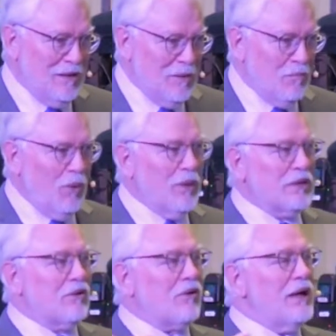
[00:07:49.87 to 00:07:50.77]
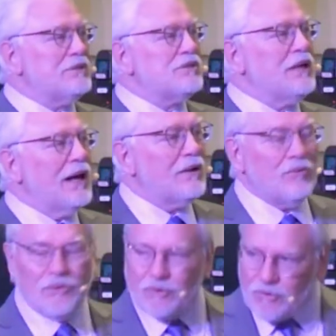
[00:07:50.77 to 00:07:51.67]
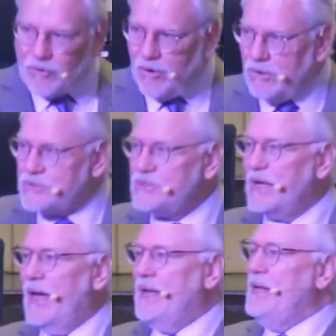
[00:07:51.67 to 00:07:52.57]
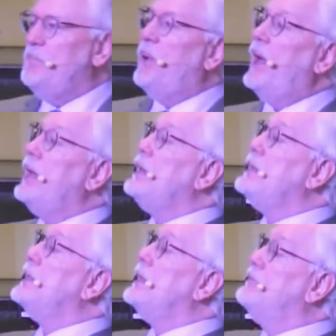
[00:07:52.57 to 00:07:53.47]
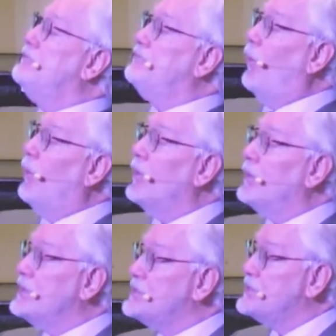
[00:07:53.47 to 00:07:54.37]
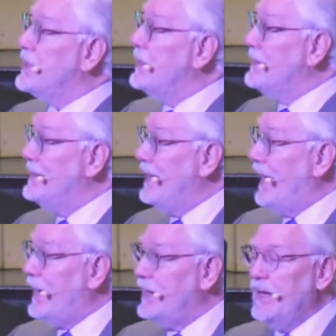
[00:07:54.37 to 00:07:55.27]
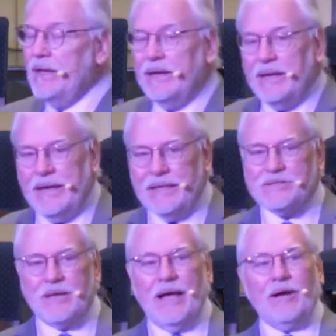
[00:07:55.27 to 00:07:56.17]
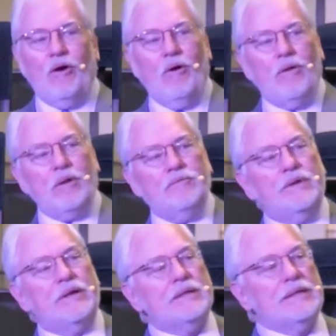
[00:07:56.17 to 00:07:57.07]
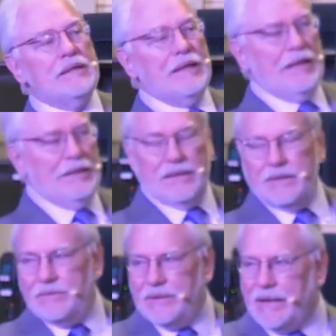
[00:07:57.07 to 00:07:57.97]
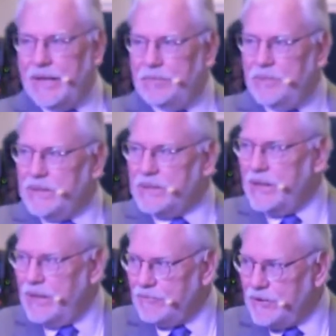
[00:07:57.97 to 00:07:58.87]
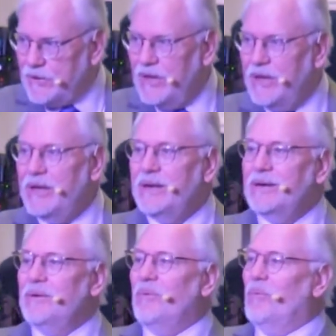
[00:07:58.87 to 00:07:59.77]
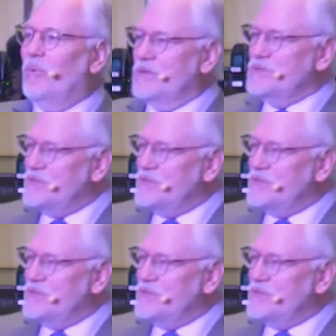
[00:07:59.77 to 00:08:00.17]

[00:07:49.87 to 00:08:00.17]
But when Christ died on the cross and he paid for the sin debt, it's like all of their debt that had been covered was